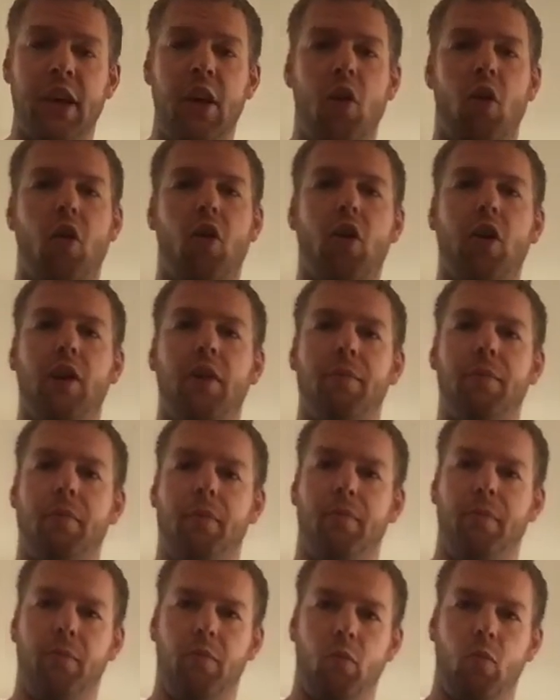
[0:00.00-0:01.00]
or
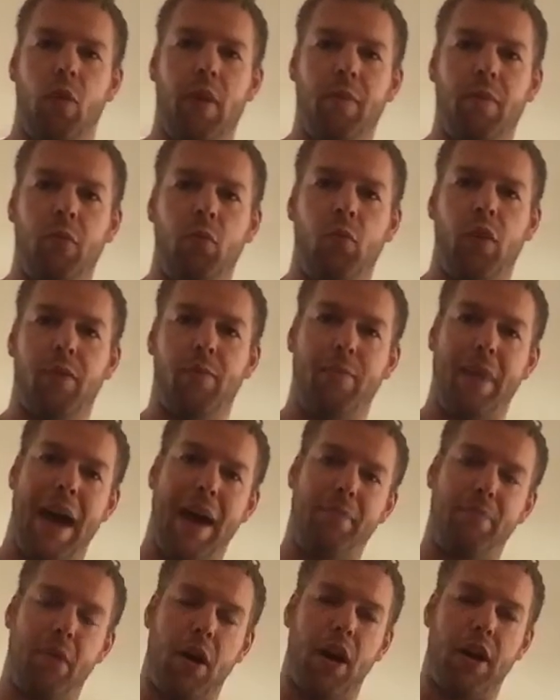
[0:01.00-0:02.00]
women with
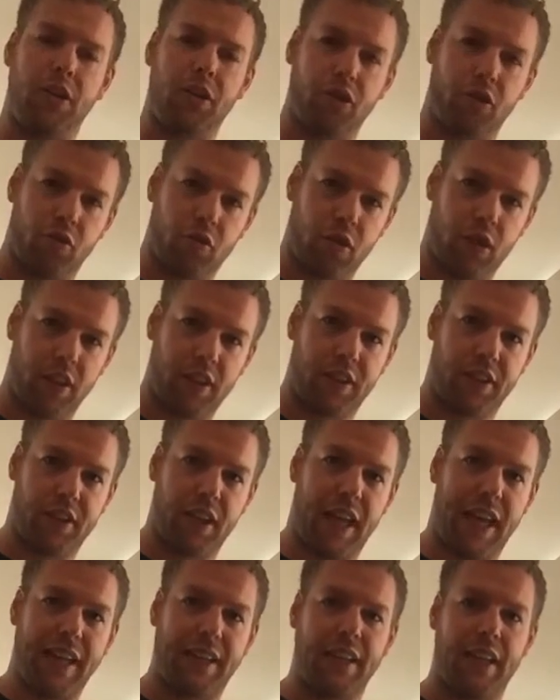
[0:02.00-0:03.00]
bad posture, or a
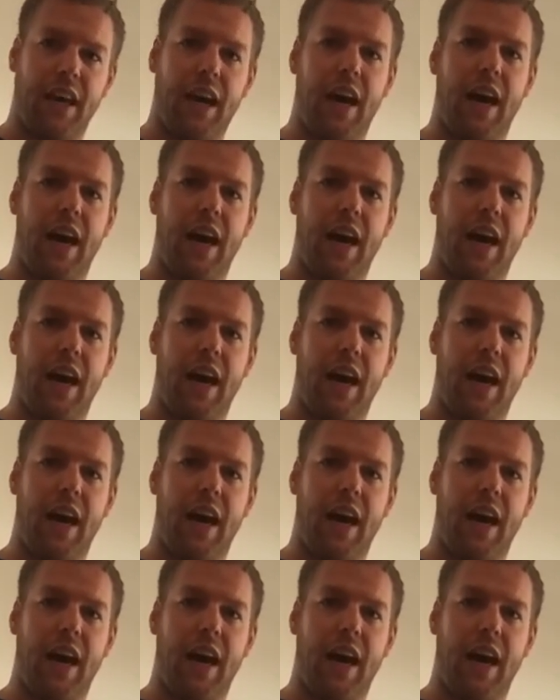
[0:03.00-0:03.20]
slight